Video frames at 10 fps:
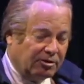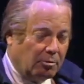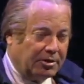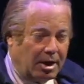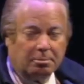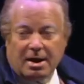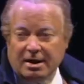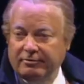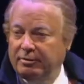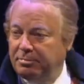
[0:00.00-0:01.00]
So without
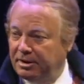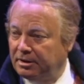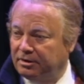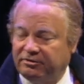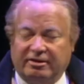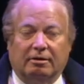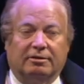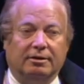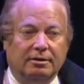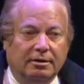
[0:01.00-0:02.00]
my even being
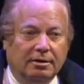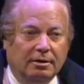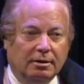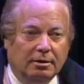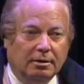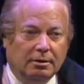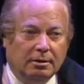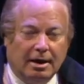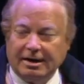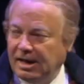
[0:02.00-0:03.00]
consulted,
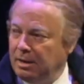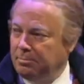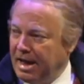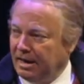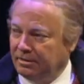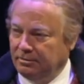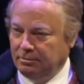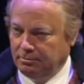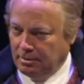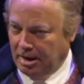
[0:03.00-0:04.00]
I came back
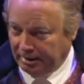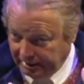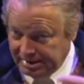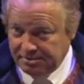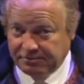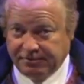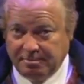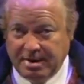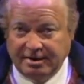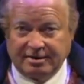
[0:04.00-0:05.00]
on leave
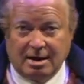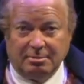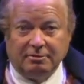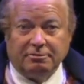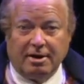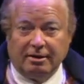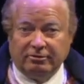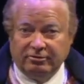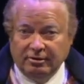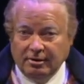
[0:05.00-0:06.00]
from my time in
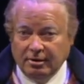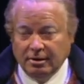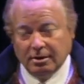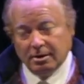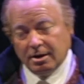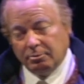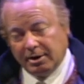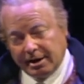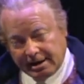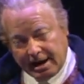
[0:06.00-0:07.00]
France, and
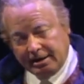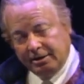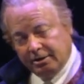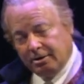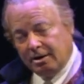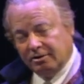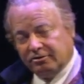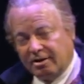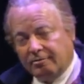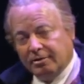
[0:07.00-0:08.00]
when I got here, I
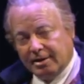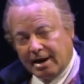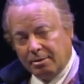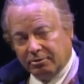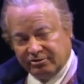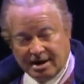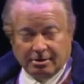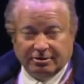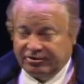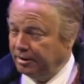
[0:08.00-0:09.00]
discovered that I was
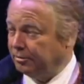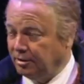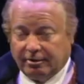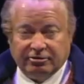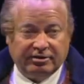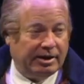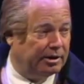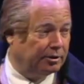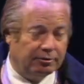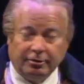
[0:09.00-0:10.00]
now the Secretary of
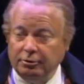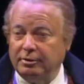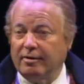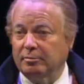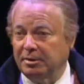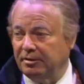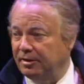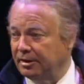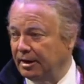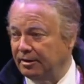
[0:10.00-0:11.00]
State under the new government of
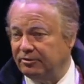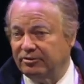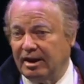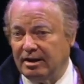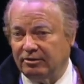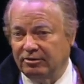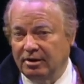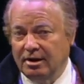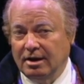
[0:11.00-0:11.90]
the United States.